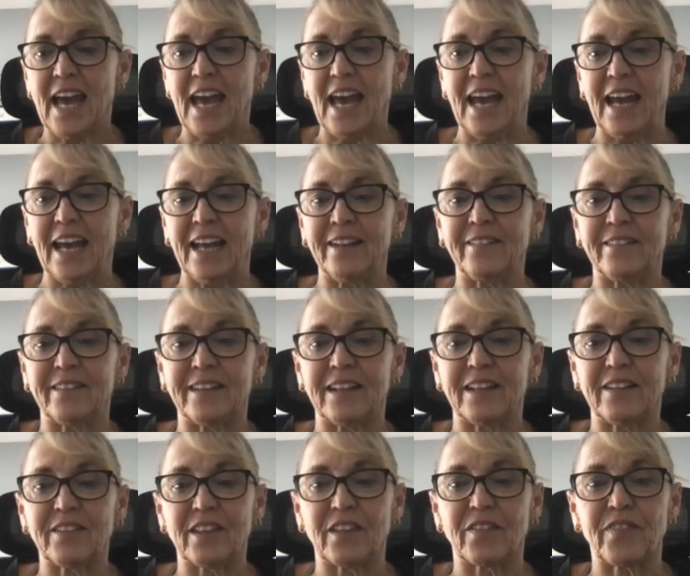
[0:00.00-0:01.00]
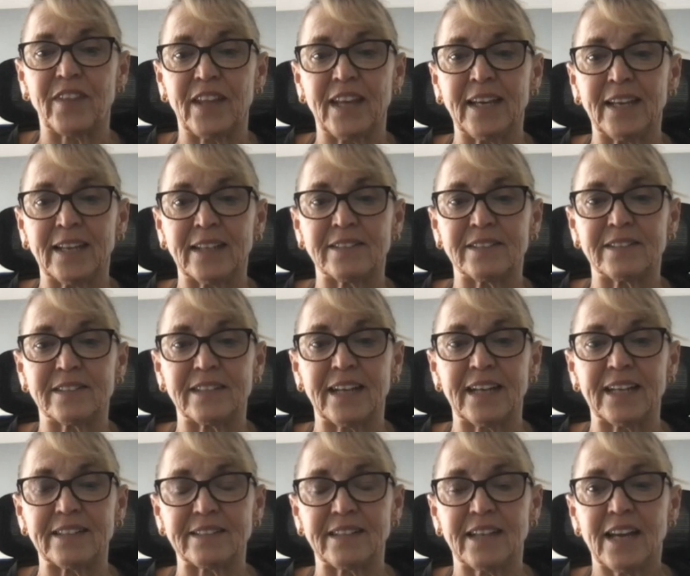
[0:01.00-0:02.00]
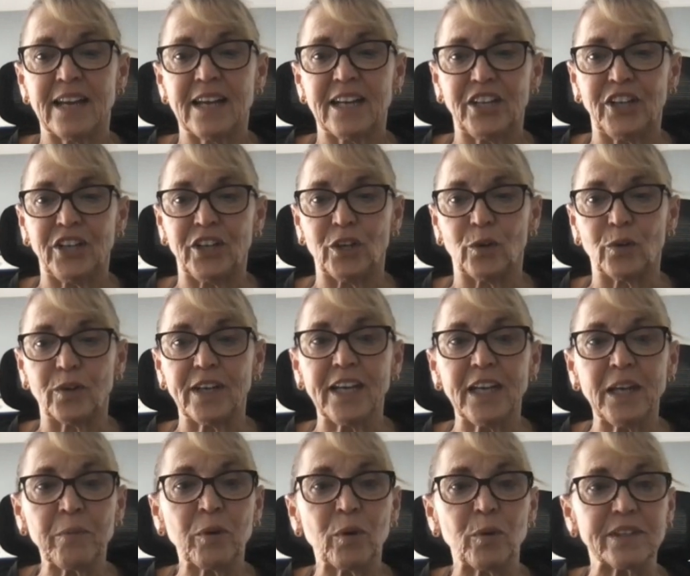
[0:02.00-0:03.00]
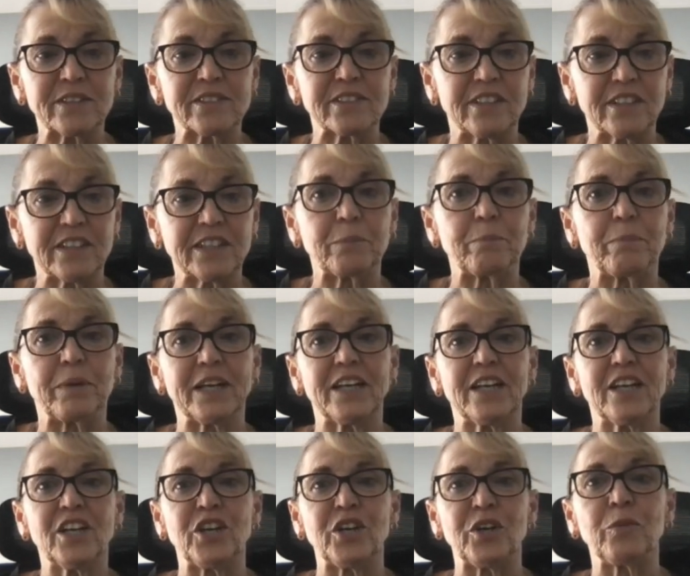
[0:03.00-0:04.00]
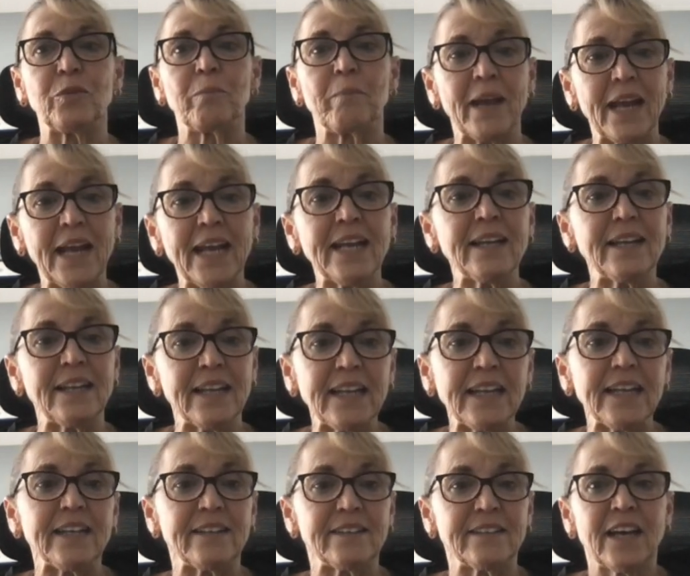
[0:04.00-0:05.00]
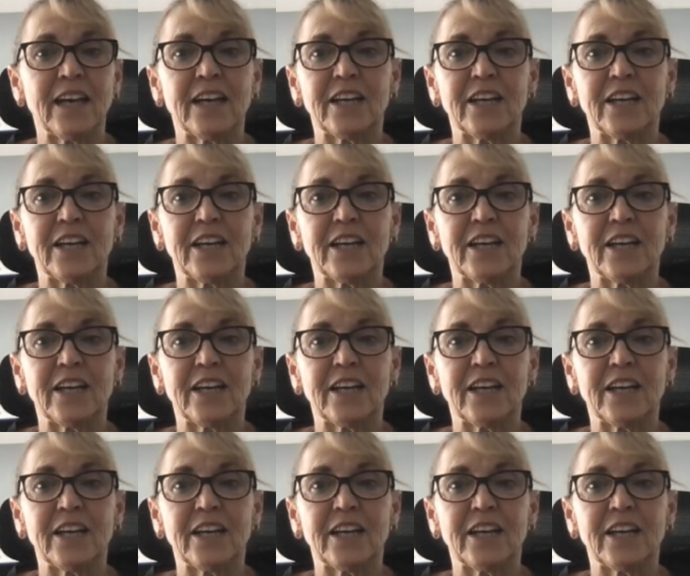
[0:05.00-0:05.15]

And the thing is that, chemo is good, but you may need,